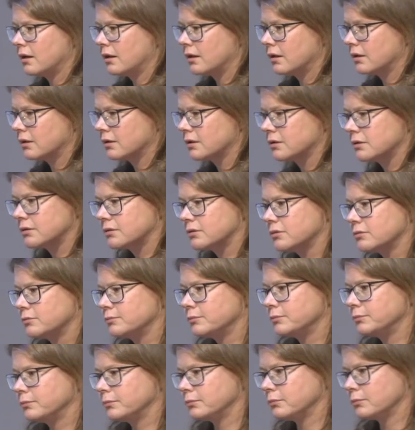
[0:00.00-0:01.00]

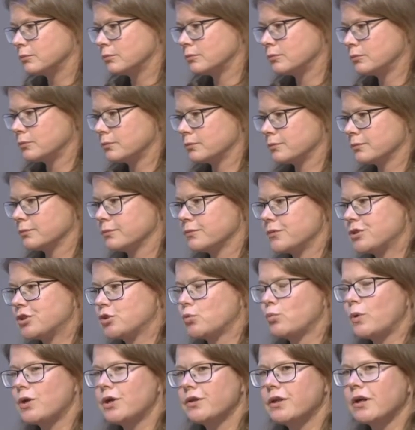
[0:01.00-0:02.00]
Um,
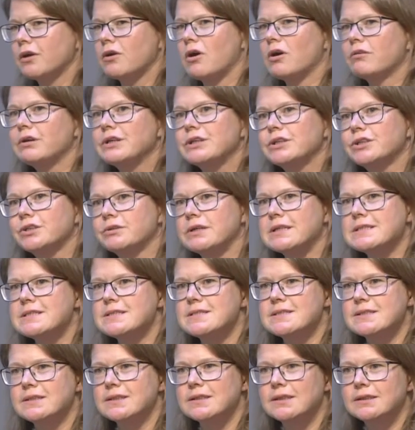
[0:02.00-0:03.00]
so what are the current
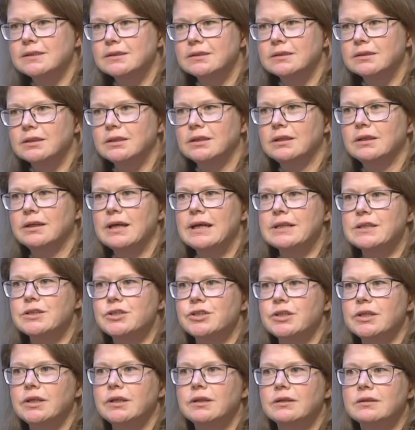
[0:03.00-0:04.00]
trends in uh,
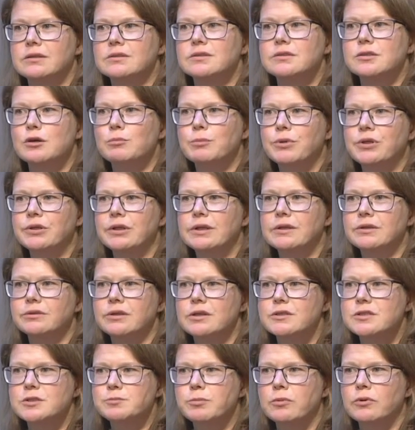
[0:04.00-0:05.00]
energy consumption in
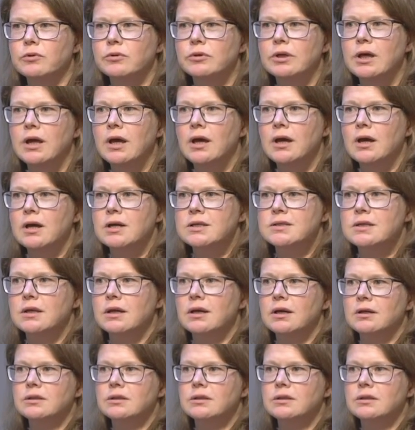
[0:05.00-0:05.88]
transport? Uh,